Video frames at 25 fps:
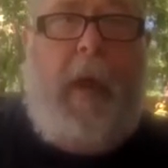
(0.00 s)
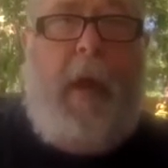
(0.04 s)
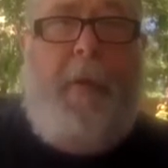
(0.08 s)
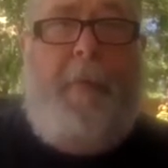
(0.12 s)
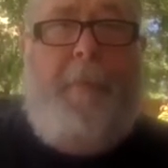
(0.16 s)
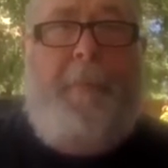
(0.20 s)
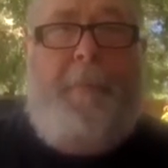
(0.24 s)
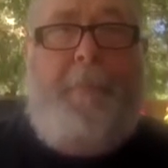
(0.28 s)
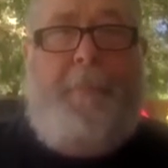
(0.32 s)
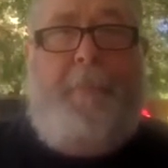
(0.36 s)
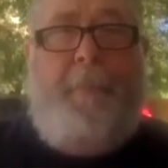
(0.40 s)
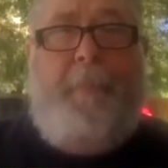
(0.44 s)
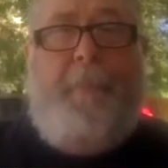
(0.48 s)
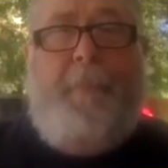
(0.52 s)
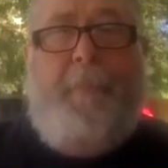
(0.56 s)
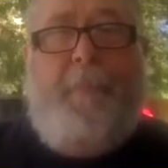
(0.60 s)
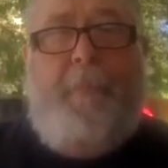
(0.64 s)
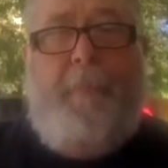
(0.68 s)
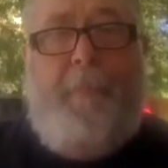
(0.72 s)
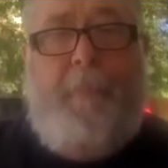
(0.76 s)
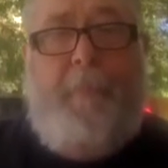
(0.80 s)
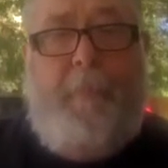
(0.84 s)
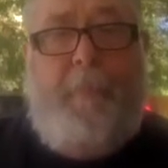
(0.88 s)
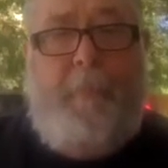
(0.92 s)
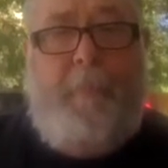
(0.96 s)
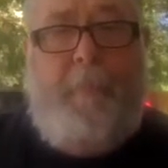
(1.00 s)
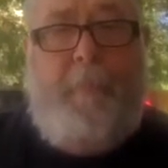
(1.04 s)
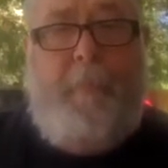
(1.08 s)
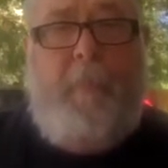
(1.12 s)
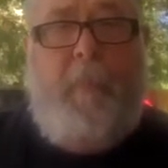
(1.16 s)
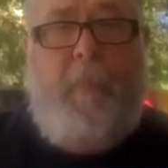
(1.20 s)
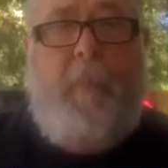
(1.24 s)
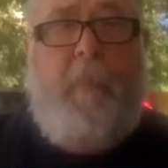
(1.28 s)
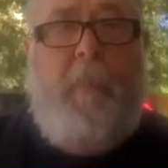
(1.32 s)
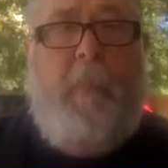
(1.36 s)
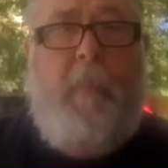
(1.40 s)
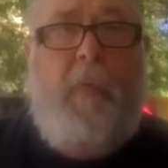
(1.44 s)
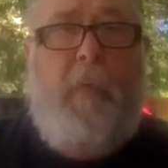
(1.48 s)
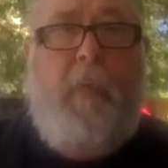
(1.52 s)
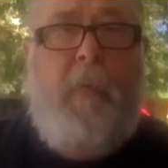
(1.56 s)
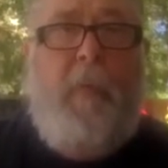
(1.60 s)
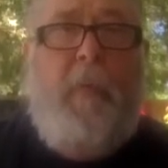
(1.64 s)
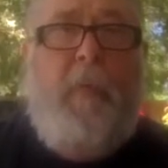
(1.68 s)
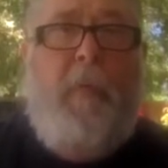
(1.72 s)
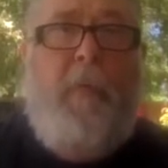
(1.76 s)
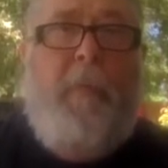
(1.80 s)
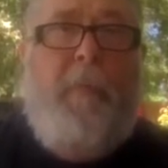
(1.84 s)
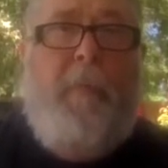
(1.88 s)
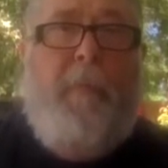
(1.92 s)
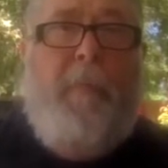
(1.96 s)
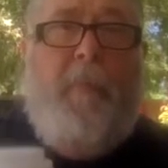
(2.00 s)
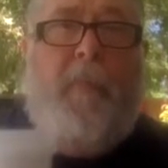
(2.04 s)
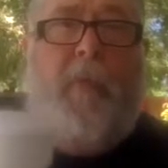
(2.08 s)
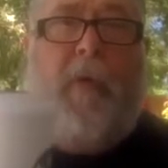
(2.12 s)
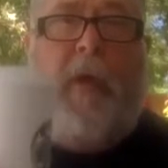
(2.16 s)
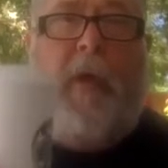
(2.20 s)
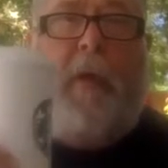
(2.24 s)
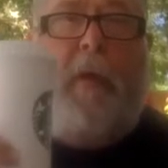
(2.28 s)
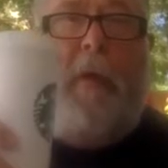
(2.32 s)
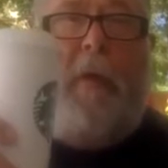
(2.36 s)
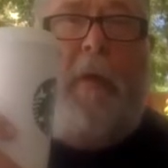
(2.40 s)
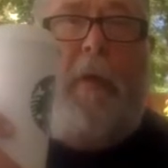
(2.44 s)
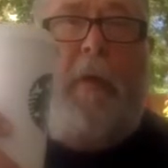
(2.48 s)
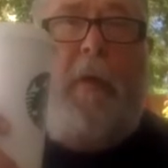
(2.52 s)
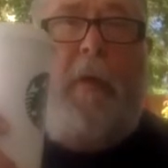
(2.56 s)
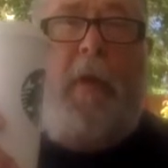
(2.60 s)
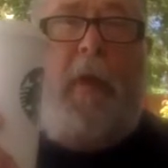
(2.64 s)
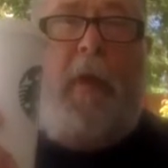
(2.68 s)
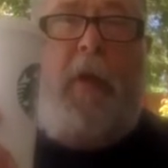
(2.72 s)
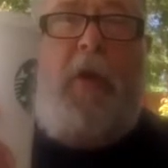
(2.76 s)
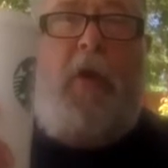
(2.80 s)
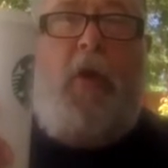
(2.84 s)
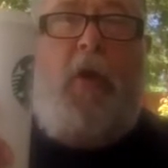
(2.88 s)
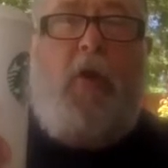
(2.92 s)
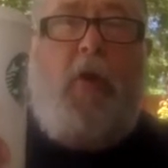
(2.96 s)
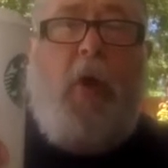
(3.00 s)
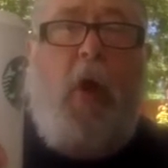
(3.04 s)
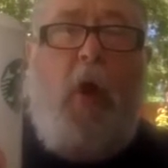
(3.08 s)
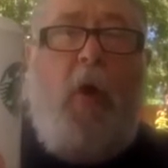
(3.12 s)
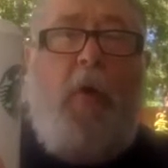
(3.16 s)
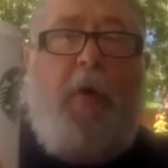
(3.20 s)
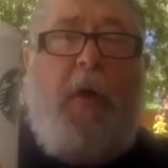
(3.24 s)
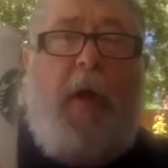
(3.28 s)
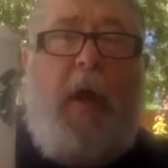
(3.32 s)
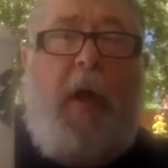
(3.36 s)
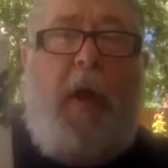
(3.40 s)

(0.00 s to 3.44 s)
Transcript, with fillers: don't know. And you know, you, can you, go to